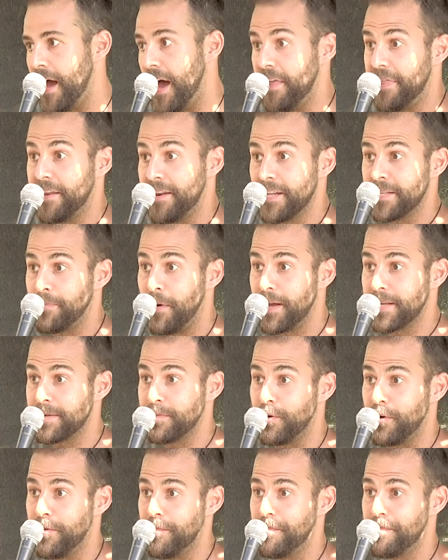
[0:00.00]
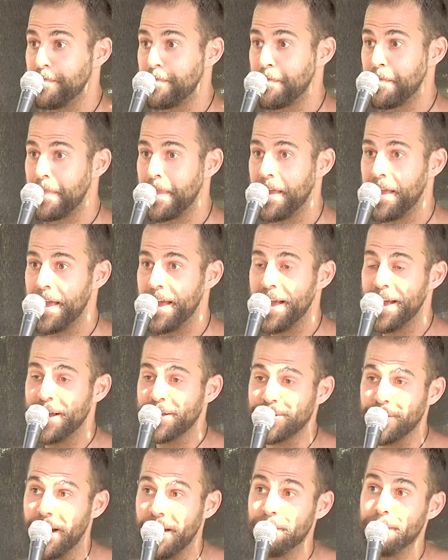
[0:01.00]
I think that's possible.
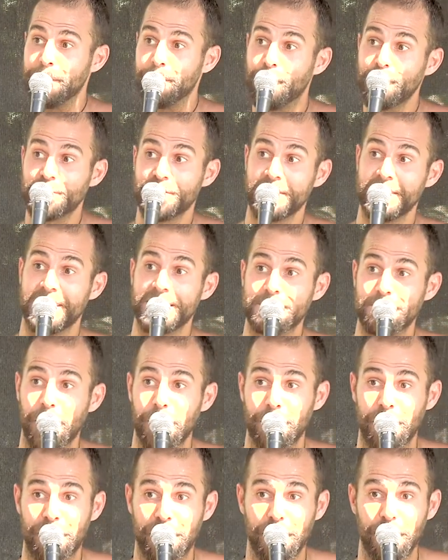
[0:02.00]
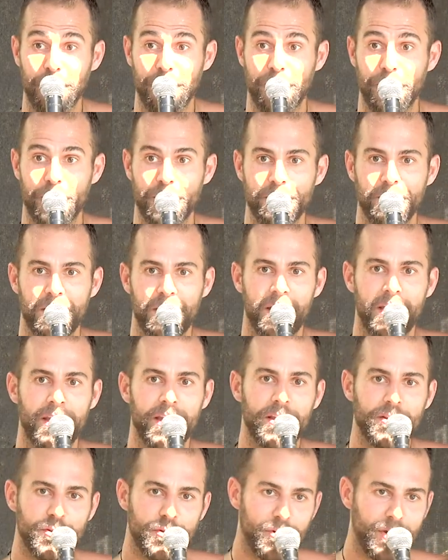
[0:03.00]
So I've been pushing the experiment further
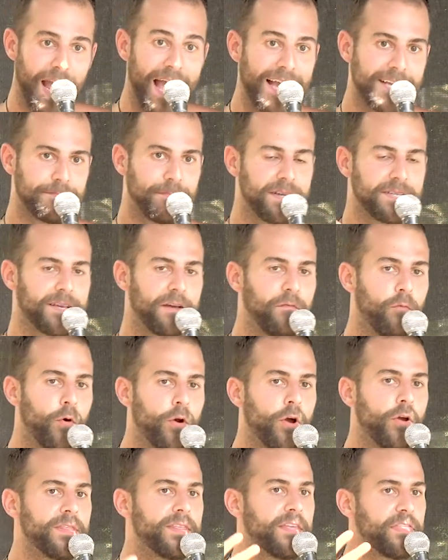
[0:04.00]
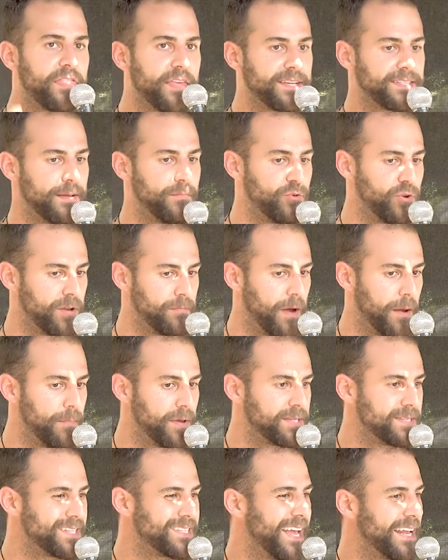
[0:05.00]
to ask myself, what are the things I'm doing in my
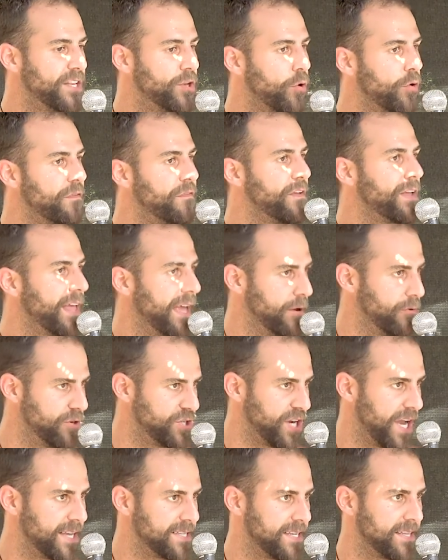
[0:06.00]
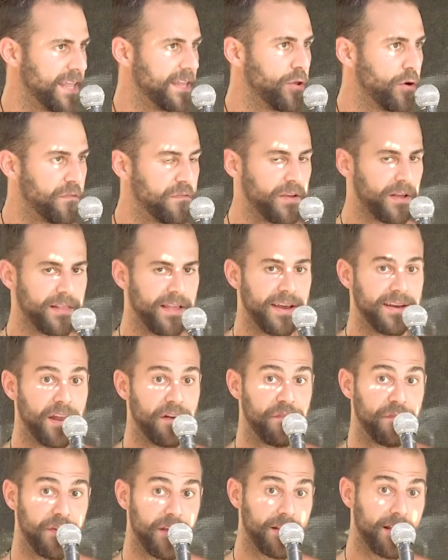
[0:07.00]
business that don't feel energizing, that don't feel aligned,
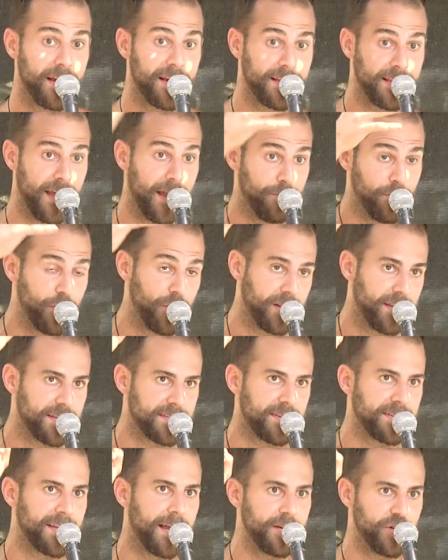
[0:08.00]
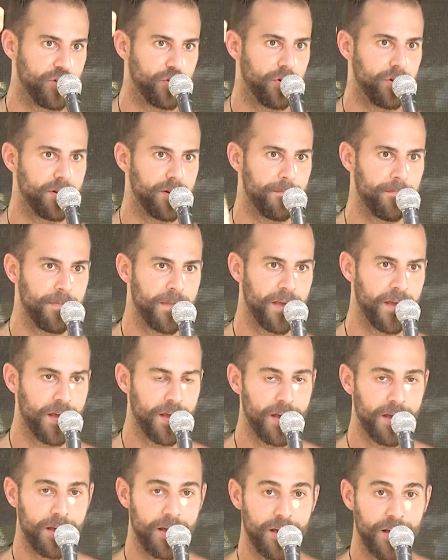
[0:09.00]
that feel like I'm doing this because I should?
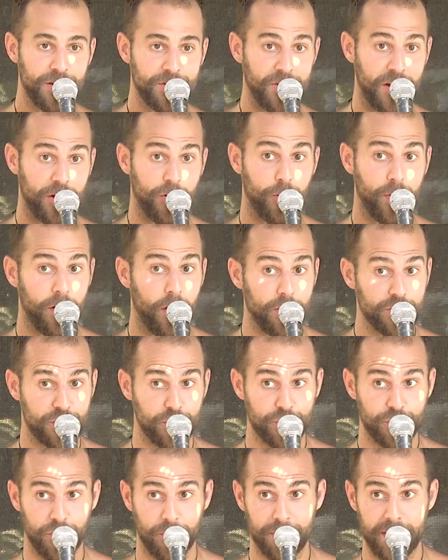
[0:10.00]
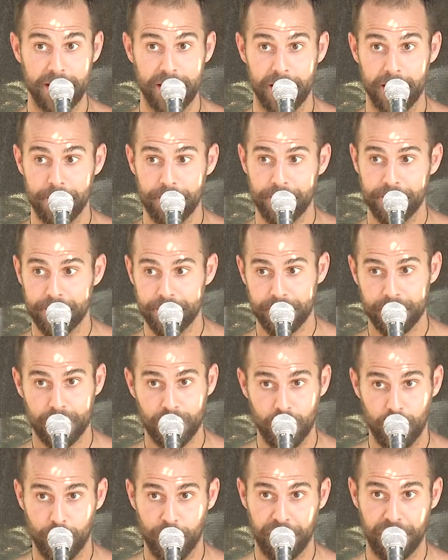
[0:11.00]
So I quit all social media,
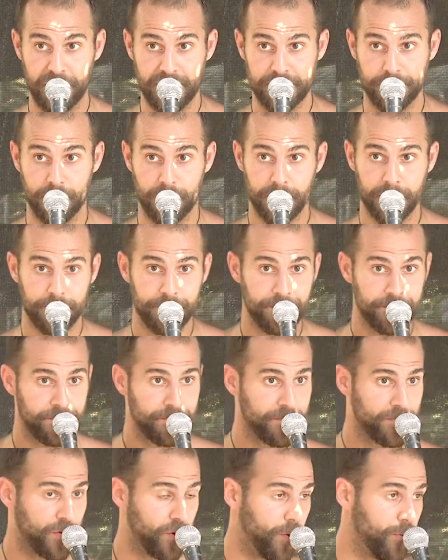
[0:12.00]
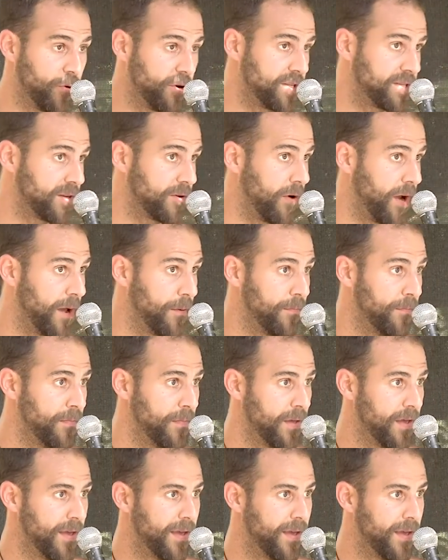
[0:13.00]
no more Facebook, no more Instagram.